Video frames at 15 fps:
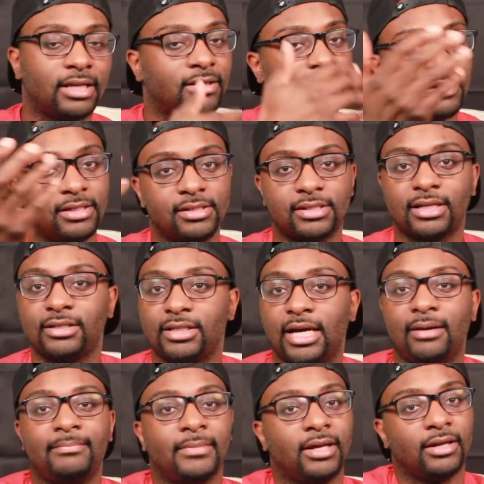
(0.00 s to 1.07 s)
And then he said,
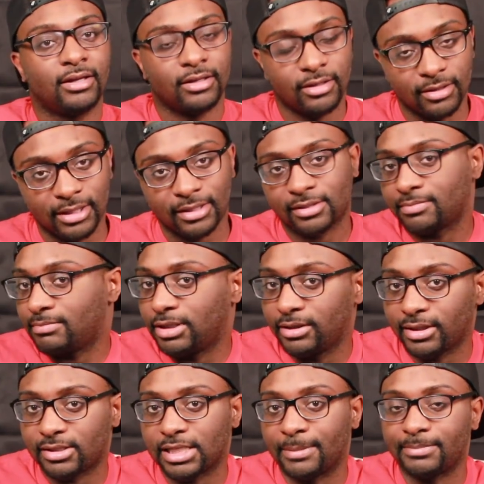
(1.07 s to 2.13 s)
yeah, He'll
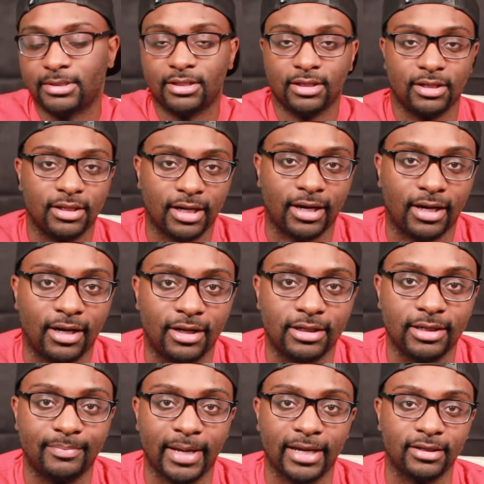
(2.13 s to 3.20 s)
accept the
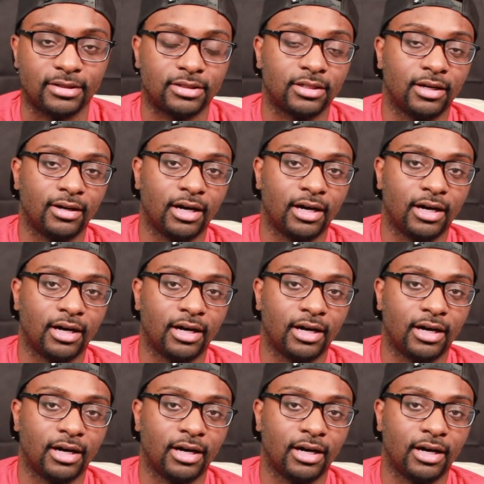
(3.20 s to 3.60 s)
debate.